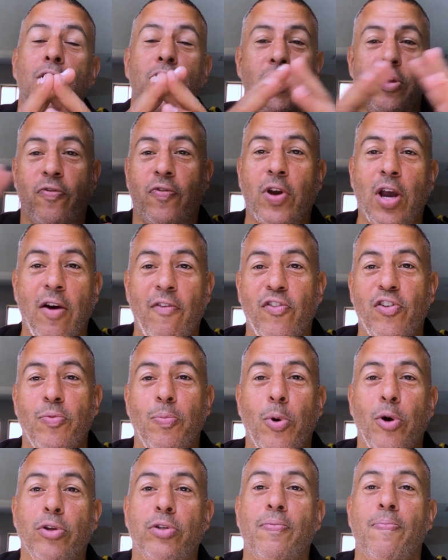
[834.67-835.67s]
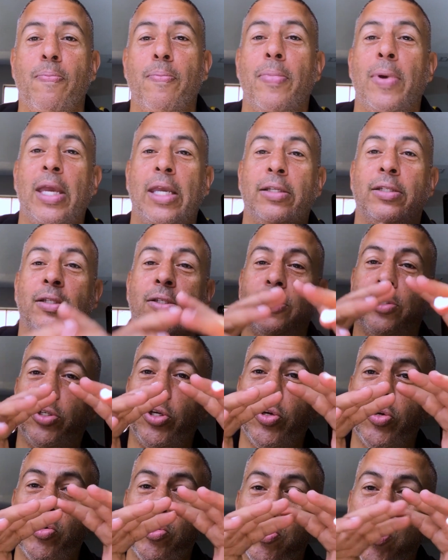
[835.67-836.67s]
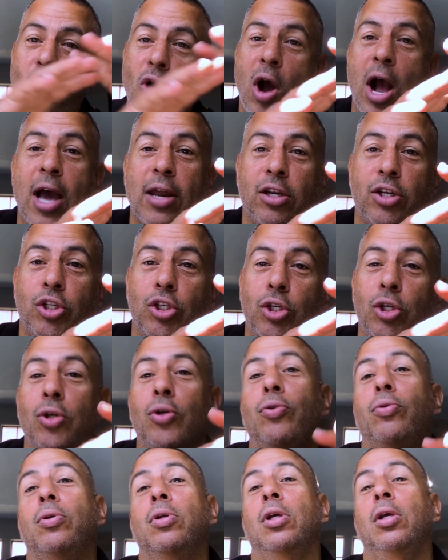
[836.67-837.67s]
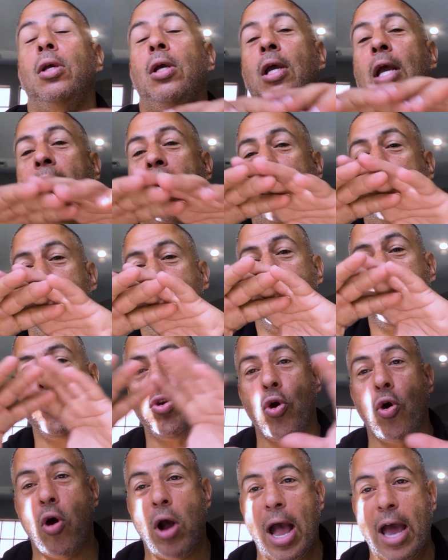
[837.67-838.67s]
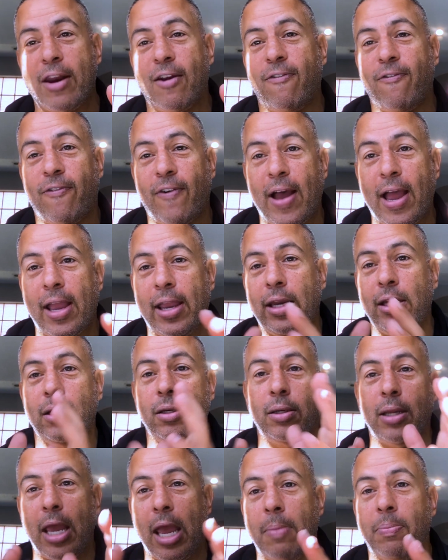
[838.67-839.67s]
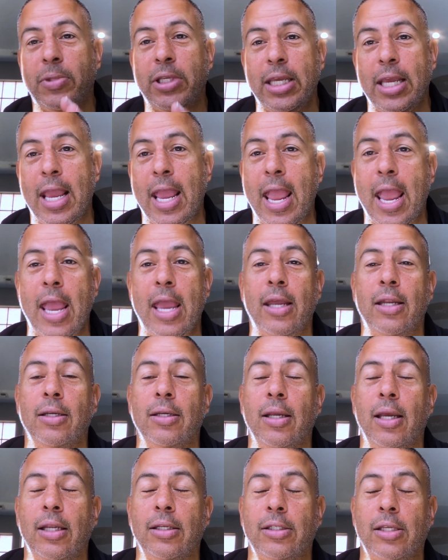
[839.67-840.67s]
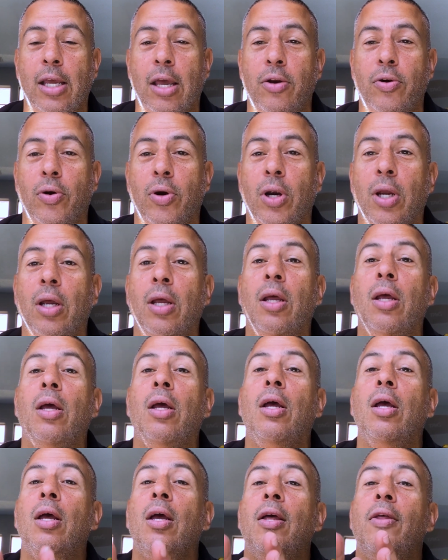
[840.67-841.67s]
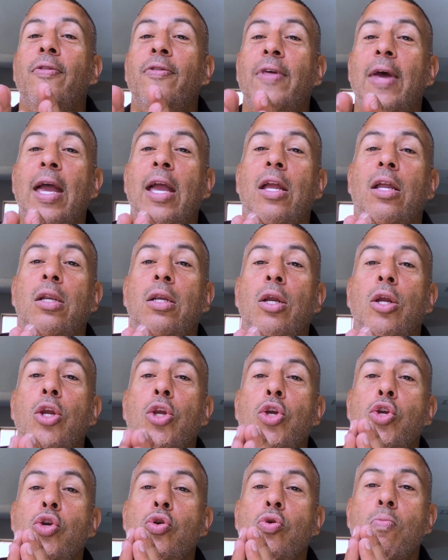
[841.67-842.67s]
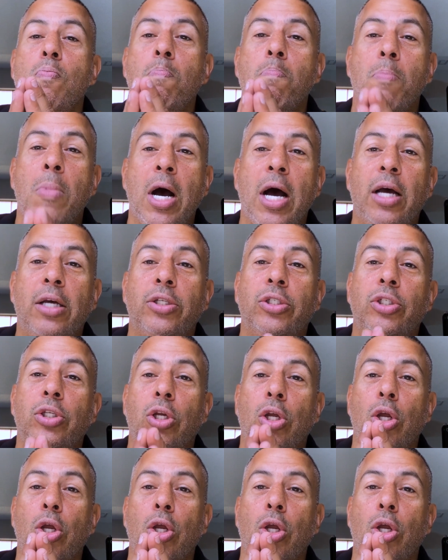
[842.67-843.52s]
you've covered both bases. You know how to shoot and you know how to fight, empty hand, etc. Then you must